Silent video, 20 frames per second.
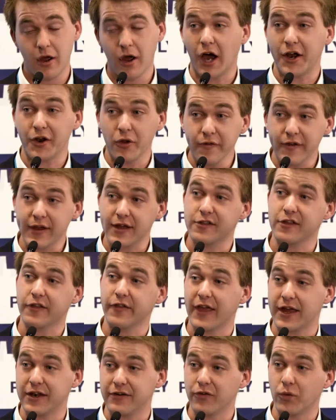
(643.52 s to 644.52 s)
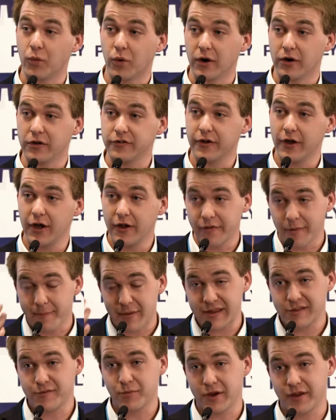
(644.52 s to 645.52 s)
I don't think it's at the end of the world. The
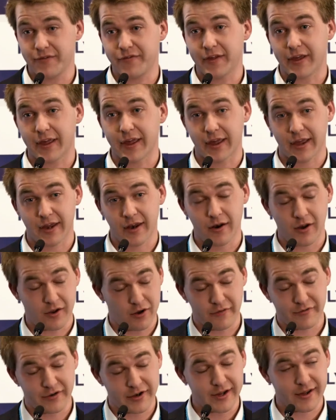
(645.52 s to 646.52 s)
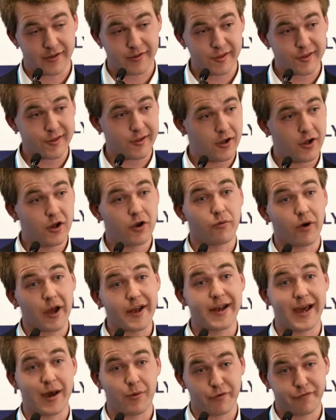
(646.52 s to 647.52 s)
best way of thinking it, of it is
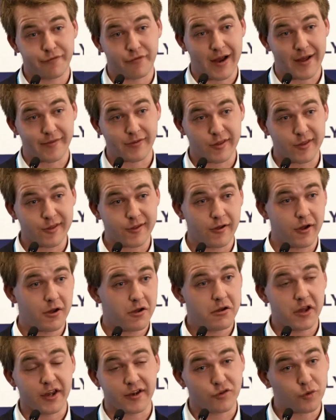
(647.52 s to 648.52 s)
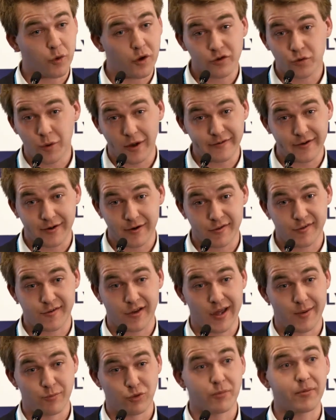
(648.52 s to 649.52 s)
right now we're France. In tw- 20 years'
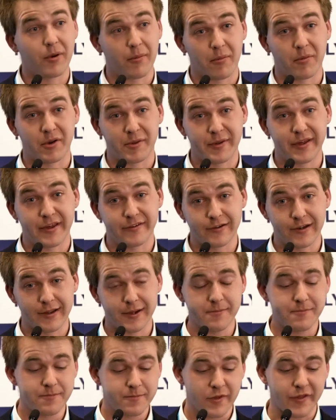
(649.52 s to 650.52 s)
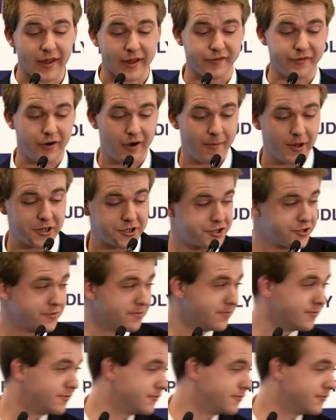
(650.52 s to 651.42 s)
time, we'll probably be Italy. Thanks very much.